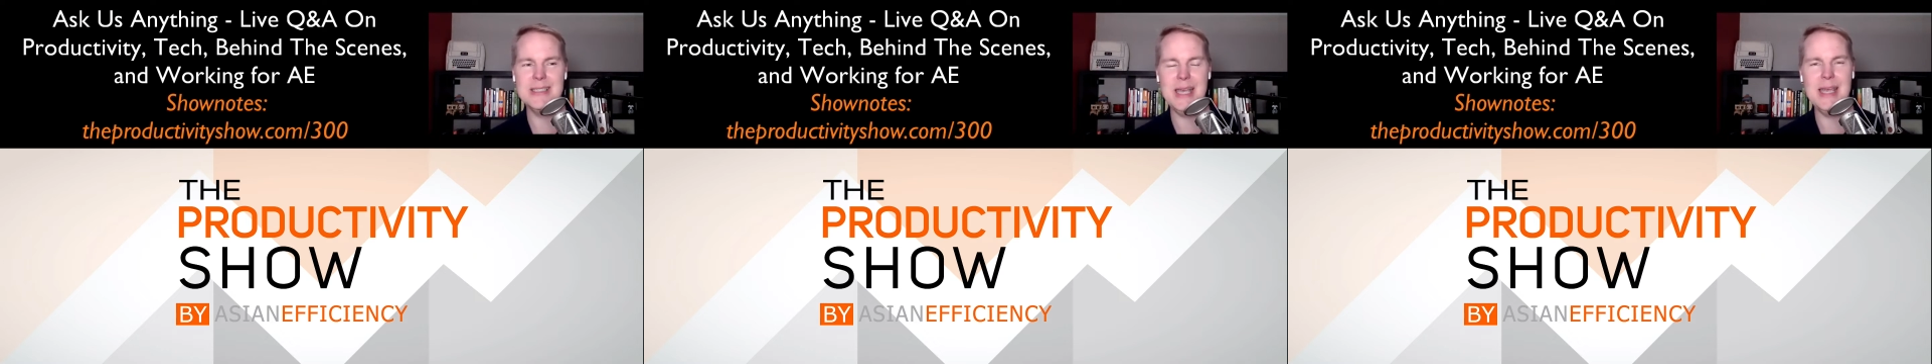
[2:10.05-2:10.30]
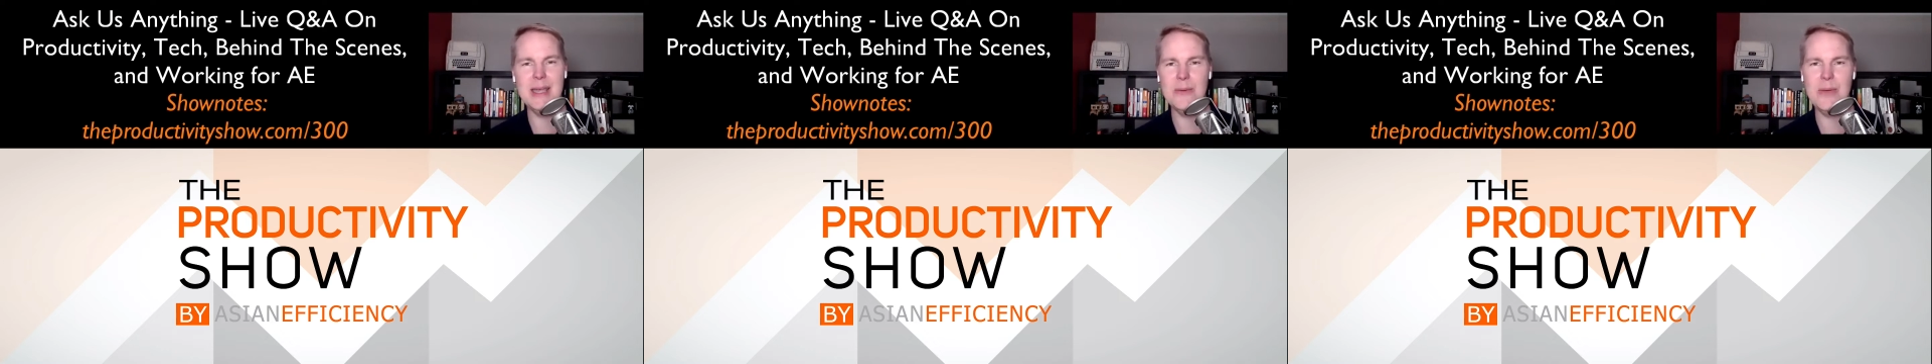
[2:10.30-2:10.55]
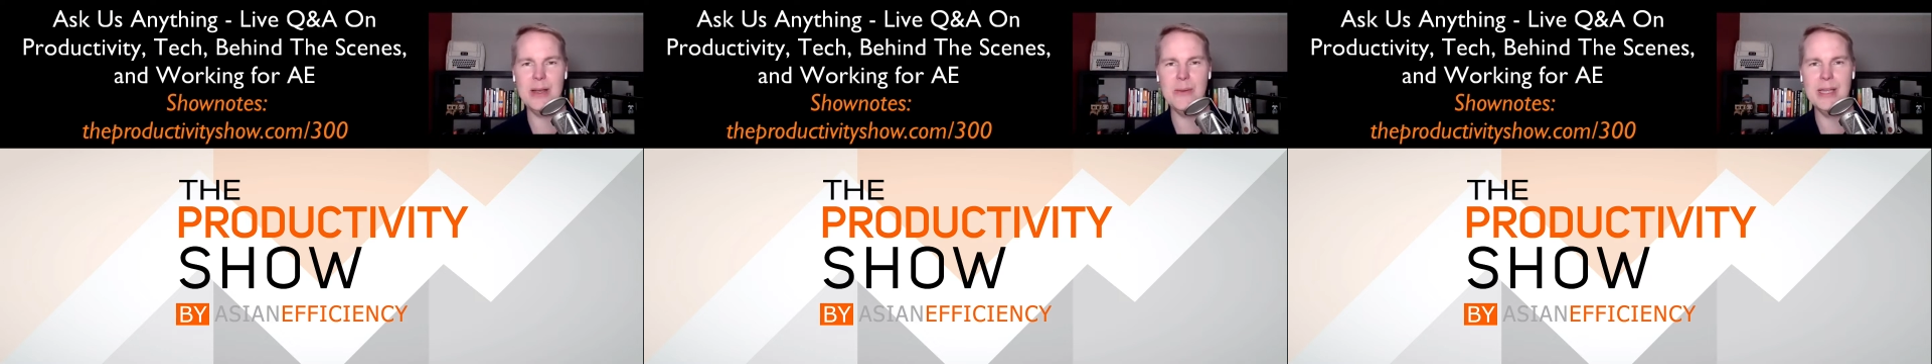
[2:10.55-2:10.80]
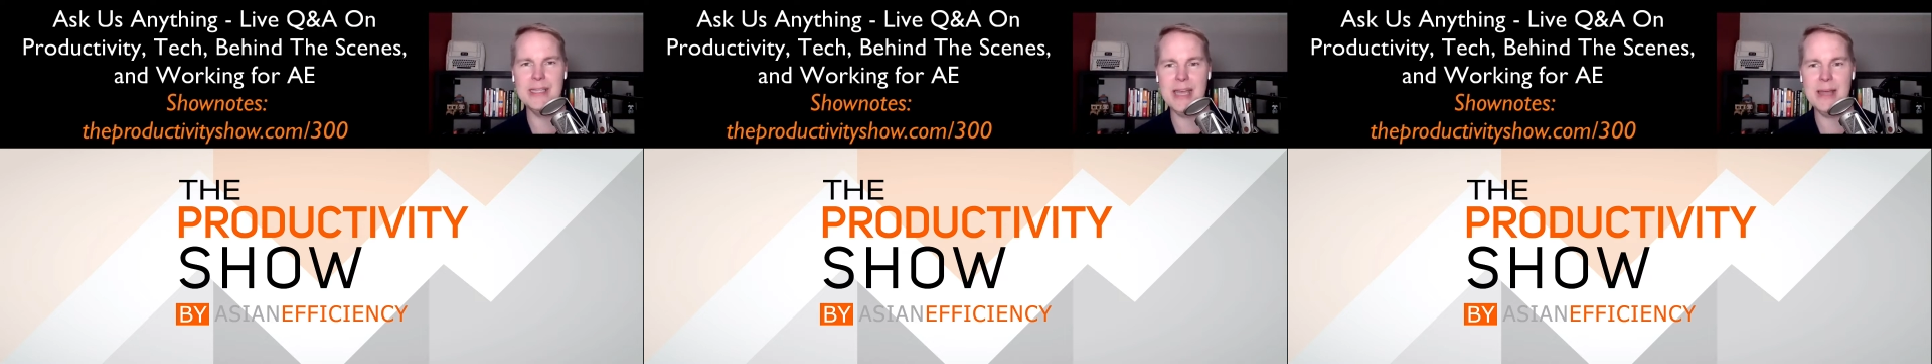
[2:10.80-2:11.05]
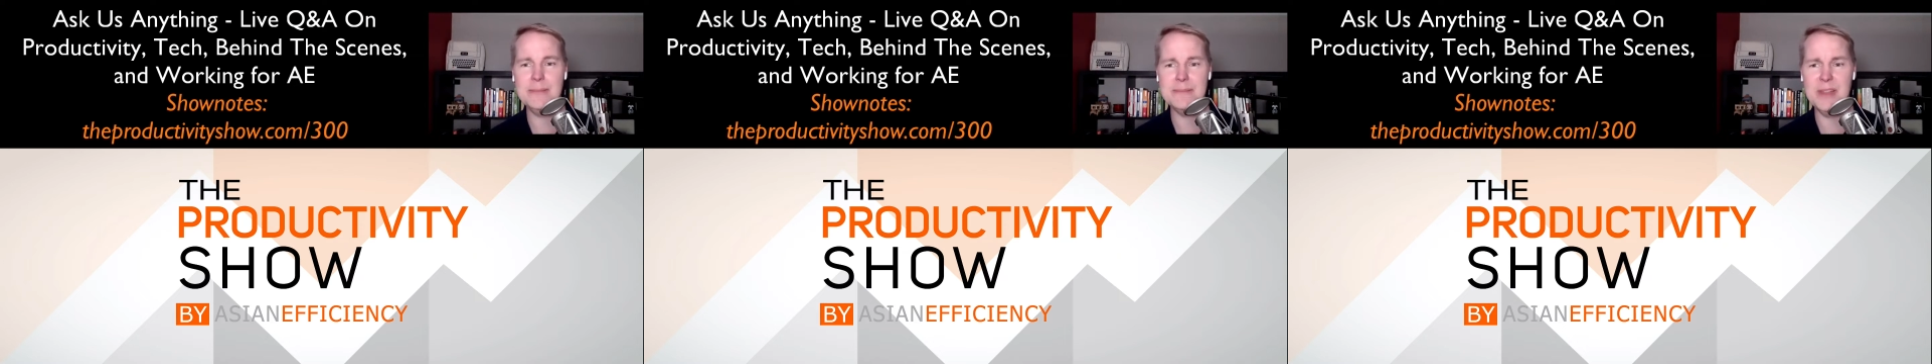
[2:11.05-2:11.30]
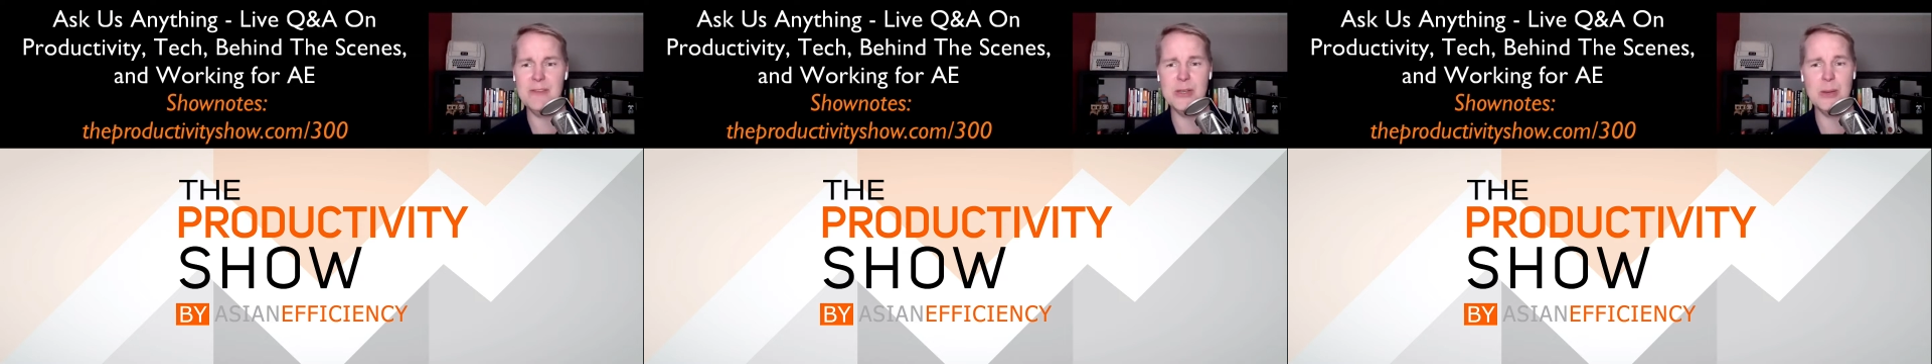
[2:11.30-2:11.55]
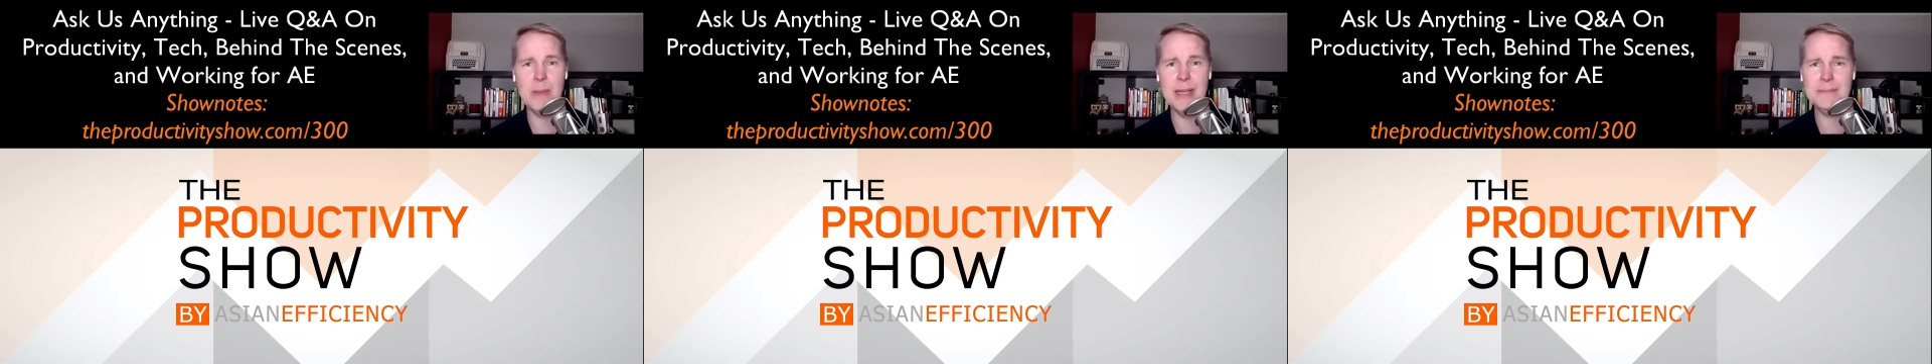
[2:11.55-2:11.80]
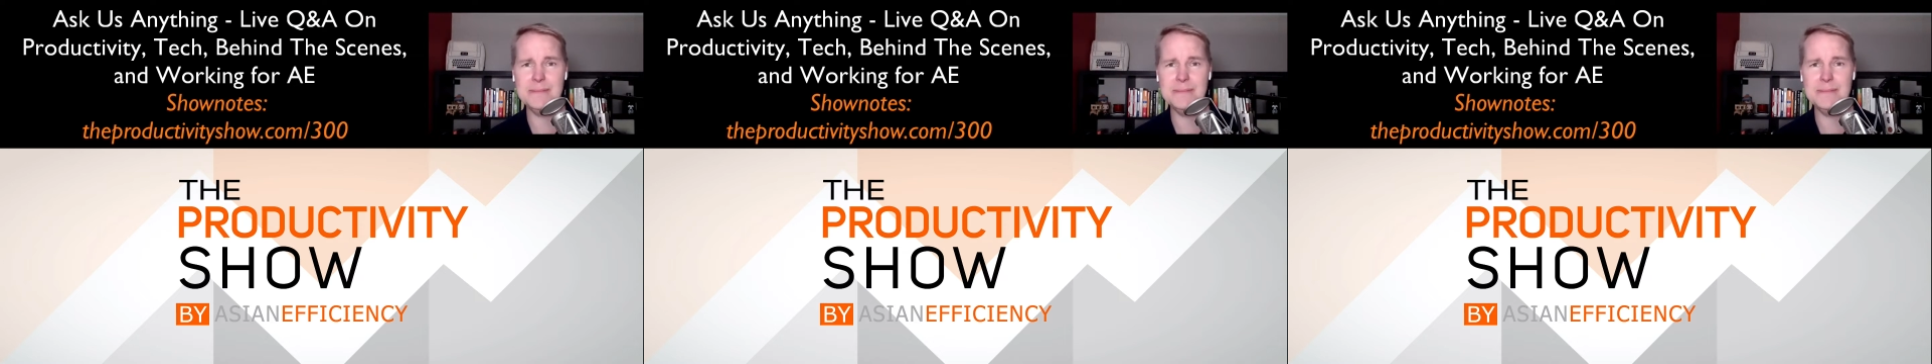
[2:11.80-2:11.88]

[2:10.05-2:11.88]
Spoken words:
take it right away, Tam, if you don't mind.